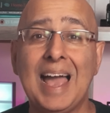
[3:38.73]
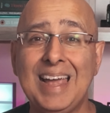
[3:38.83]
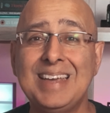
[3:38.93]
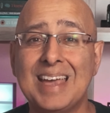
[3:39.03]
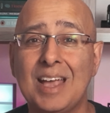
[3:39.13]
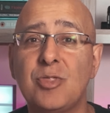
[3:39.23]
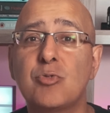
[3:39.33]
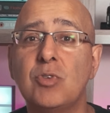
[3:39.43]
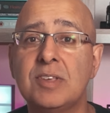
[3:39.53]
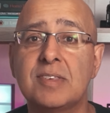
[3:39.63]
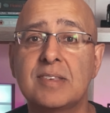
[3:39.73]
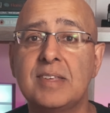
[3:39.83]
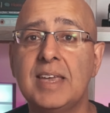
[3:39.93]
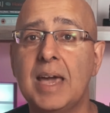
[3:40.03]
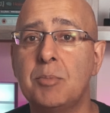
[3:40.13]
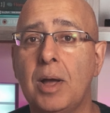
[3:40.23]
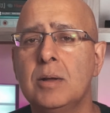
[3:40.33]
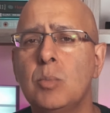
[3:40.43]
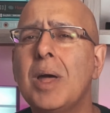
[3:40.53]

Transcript: eight K three sixty camera.